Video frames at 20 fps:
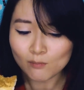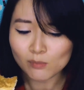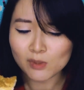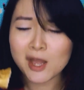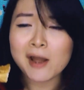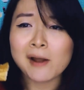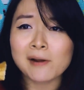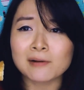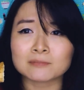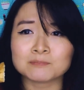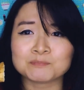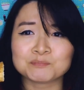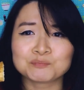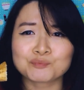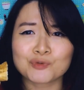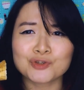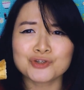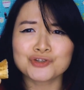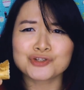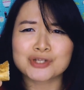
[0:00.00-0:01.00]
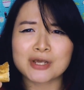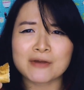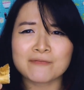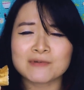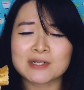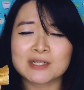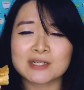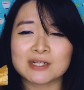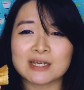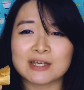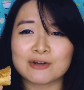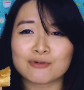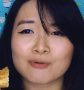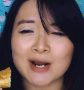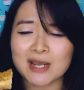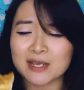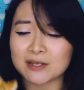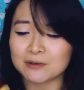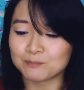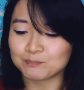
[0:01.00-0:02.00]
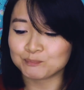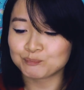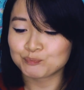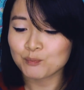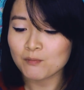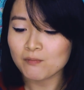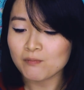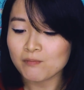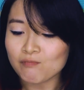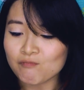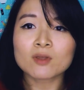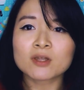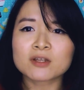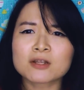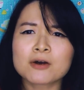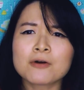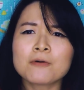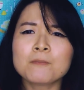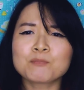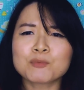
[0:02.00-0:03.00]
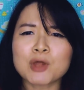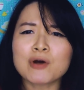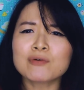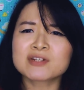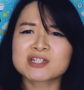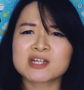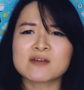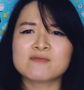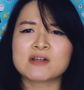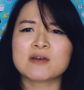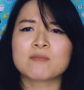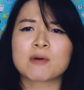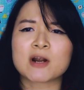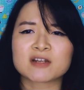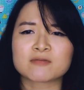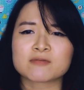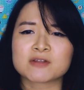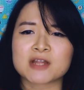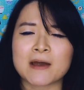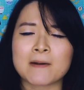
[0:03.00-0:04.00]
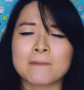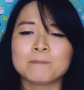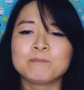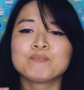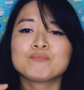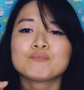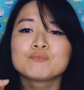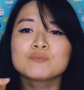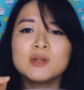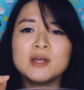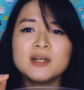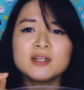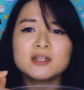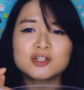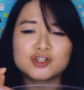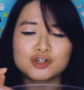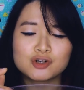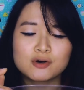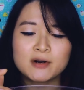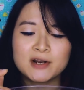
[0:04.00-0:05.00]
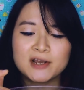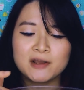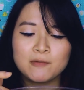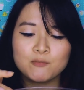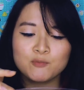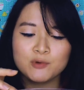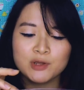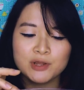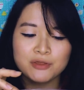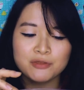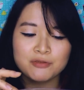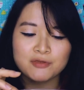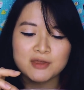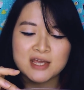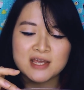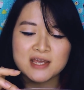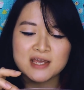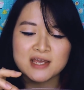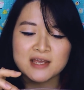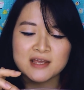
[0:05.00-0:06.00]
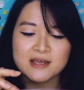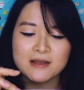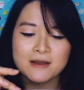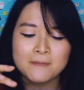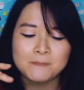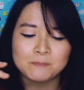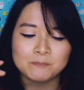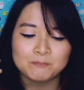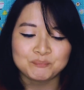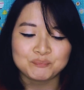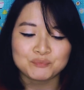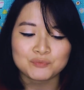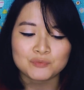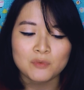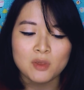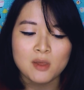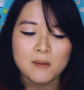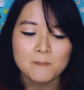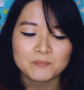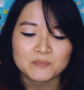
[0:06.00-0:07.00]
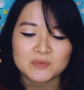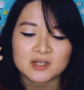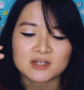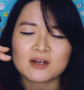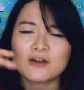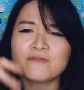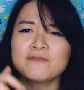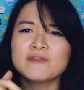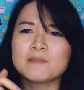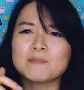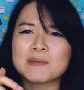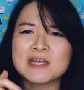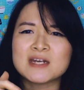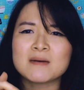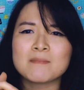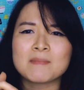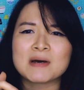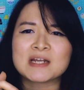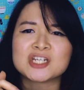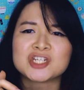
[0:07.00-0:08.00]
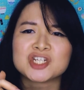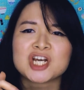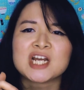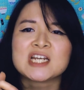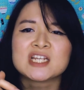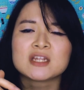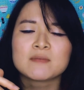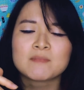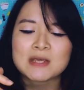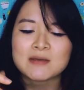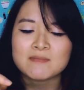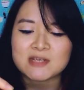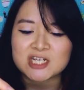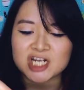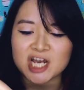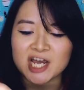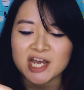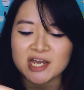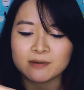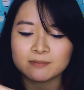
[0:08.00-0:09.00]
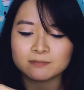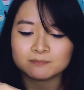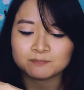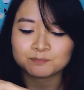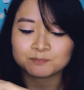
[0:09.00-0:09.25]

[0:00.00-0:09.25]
Yeah, it's definitely great. So I was definitely impressed with that. Let's try it with the, let's go for the peanut butter jelly, the PBJ.